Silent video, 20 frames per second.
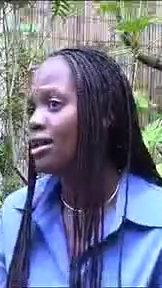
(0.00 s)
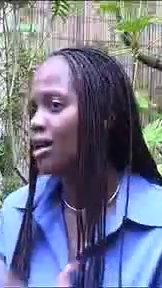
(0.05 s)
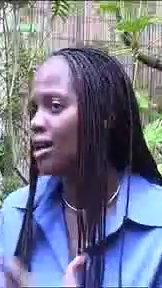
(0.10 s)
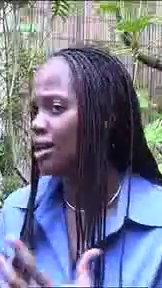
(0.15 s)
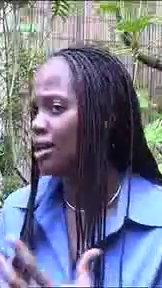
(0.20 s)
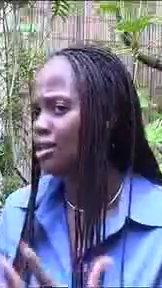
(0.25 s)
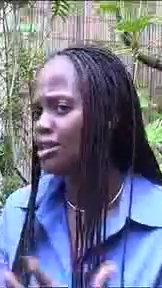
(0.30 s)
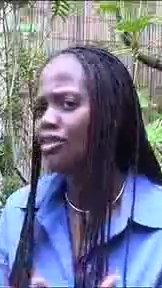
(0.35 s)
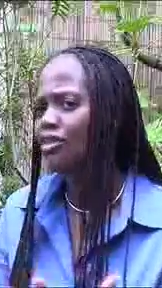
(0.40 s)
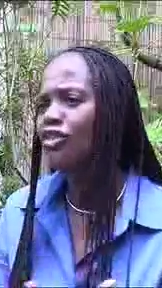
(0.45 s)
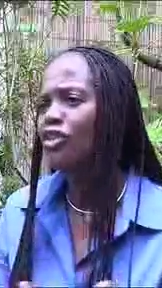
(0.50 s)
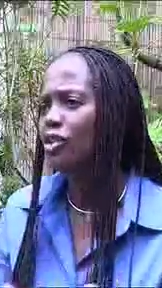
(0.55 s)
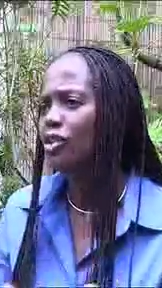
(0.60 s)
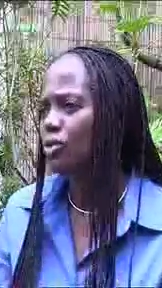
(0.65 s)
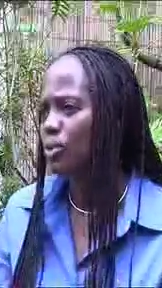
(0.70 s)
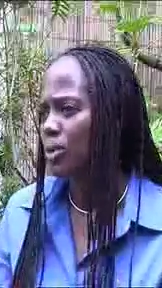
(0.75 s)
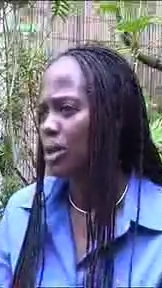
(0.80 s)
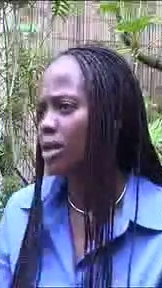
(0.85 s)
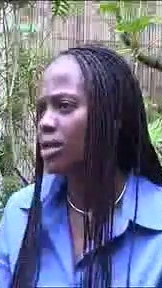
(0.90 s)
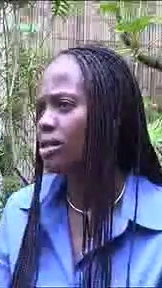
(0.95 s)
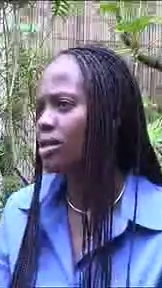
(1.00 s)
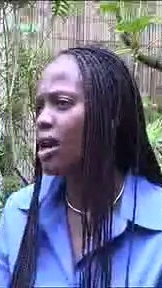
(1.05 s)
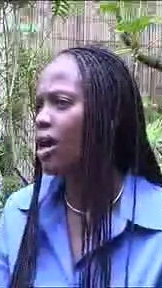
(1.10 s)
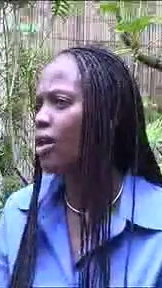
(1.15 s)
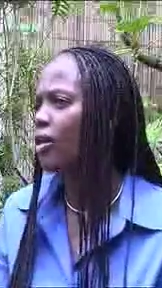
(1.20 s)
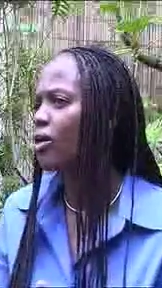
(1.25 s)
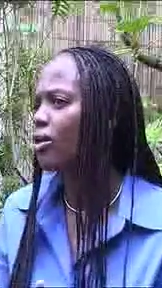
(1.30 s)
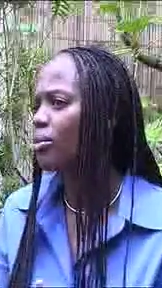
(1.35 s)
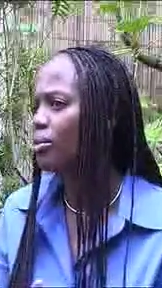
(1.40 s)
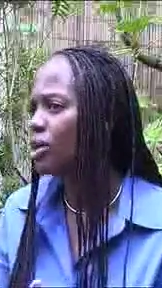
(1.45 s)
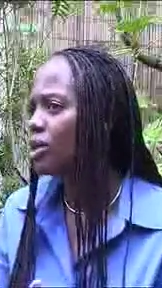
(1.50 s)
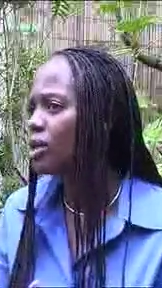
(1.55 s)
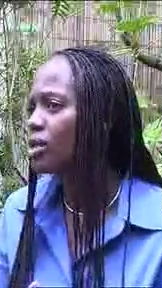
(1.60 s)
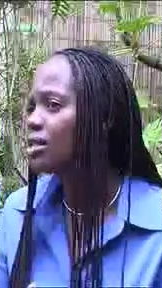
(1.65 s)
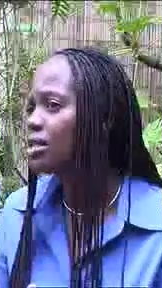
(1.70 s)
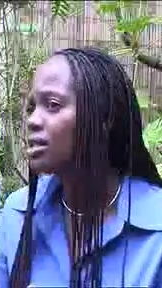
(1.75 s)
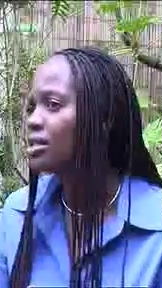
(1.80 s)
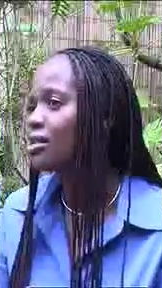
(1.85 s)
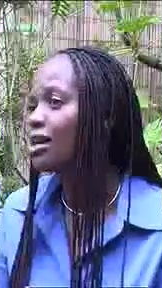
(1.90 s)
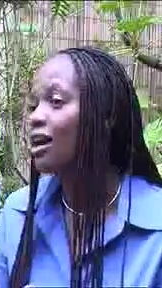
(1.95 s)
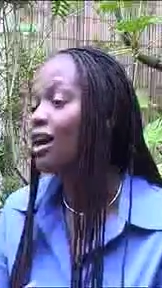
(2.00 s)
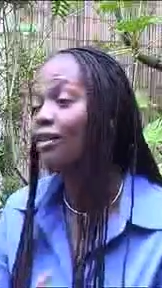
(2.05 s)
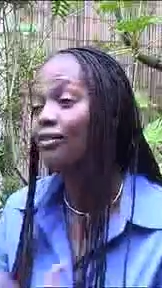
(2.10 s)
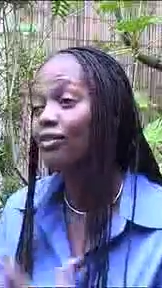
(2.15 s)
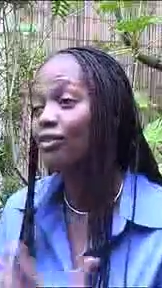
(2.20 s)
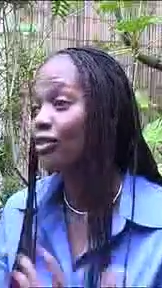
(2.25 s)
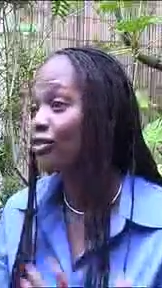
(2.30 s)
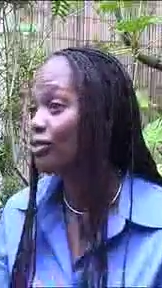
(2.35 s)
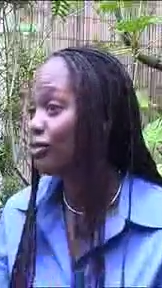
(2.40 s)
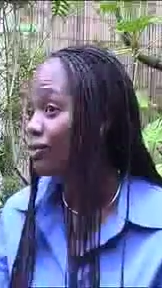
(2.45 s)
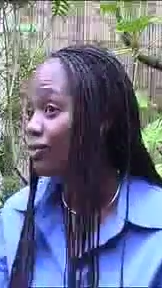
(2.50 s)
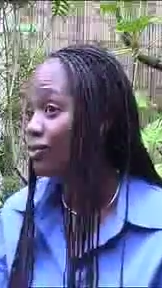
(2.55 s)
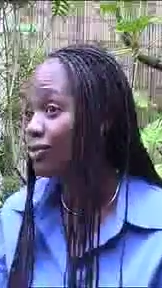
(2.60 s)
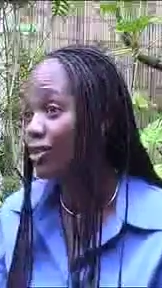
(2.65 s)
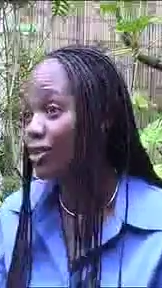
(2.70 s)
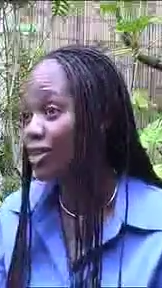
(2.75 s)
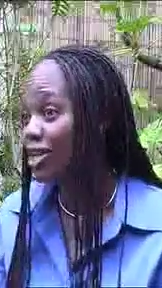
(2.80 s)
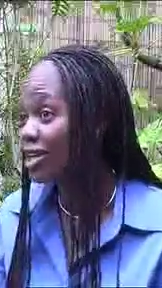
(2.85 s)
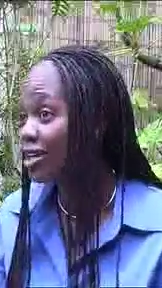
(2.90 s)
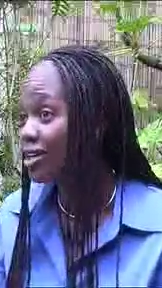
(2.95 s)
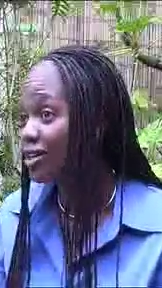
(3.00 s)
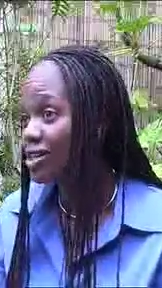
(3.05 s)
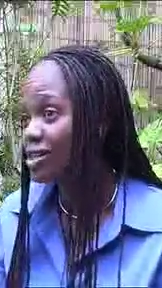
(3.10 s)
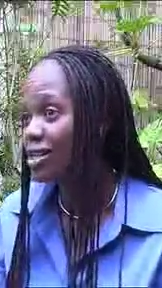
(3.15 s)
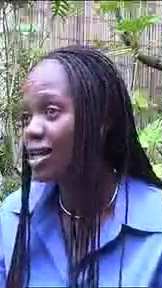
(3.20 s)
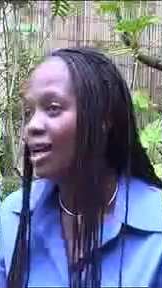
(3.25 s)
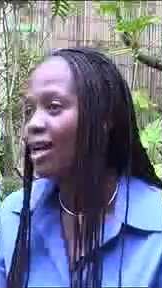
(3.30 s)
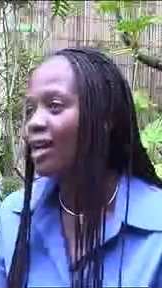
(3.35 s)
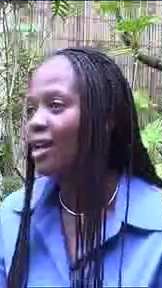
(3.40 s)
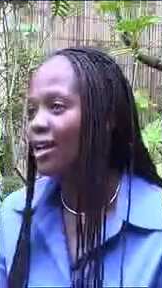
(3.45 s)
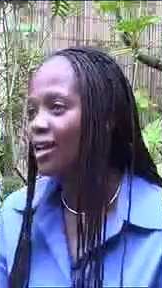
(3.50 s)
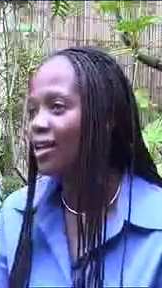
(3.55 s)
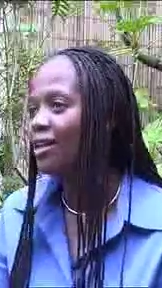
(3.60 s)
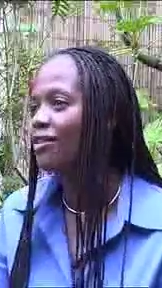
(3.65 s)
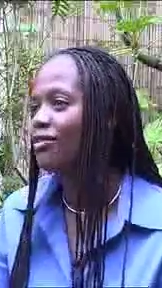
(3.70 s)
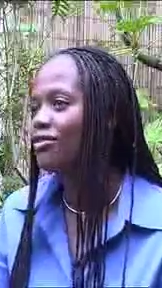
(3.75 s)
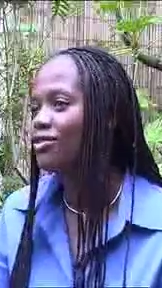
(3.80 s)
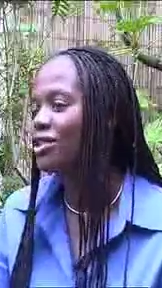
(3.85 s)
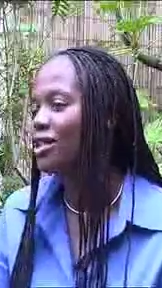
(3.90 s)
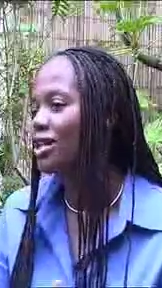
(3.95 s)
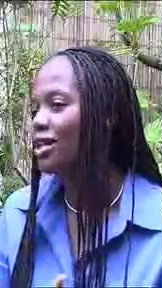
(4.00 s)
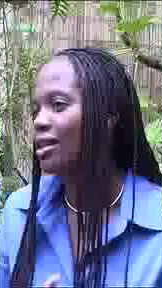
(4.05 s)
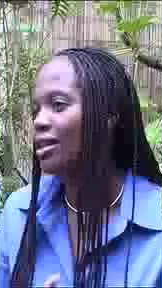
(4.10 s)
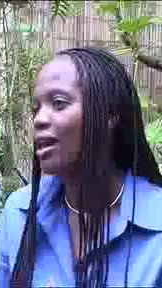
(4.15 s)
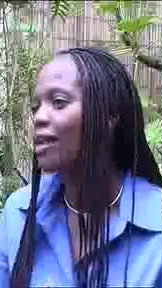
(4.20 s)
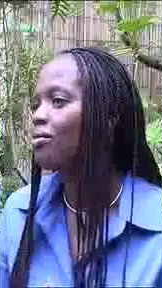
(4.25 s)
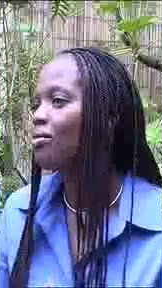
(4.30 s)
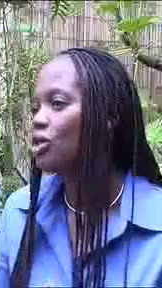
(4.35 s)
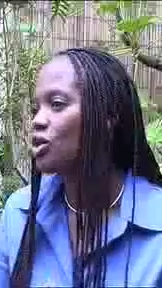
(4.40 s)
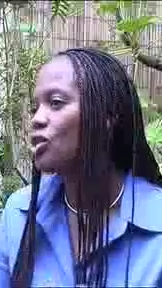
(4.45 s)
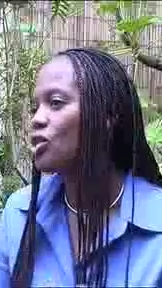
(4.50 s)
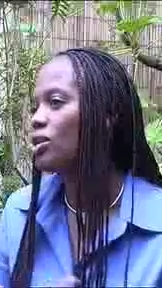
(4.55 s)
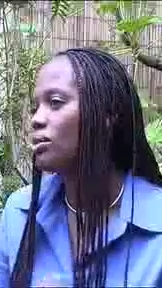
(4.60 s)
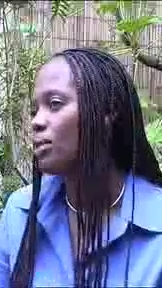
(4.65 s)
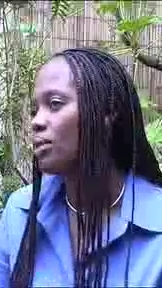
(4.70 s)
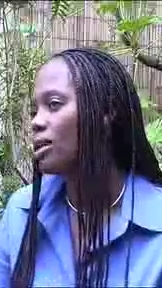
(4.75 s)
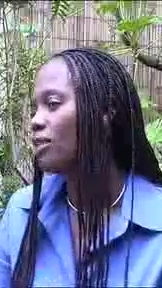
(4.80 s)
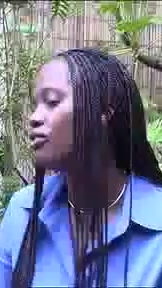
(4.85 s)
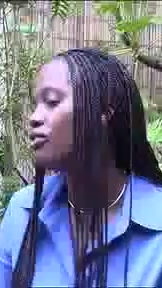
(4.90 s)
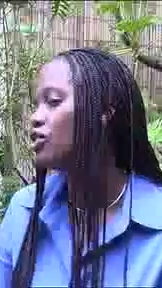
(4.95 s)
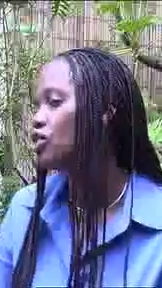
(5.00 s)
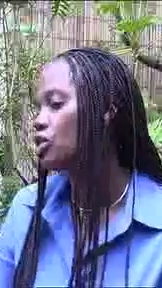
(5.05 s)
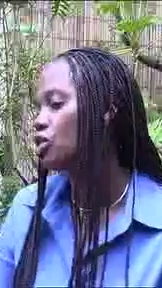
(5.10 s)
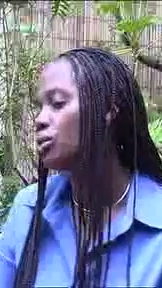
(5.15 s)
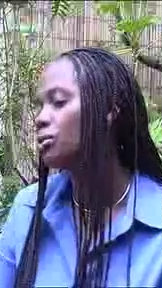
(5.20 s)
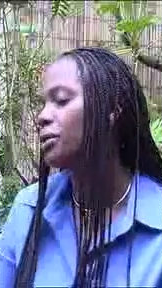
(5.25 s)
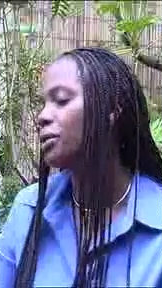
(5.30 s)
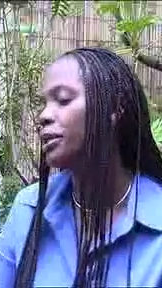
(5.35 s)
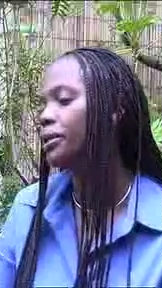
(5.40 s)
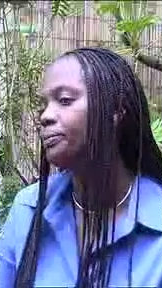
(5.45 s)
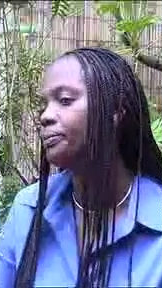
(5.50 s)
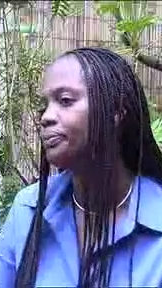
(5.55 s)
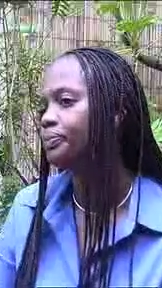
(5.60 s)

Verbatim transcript: in different ways how communities have for years lived in that mutually beneficial way.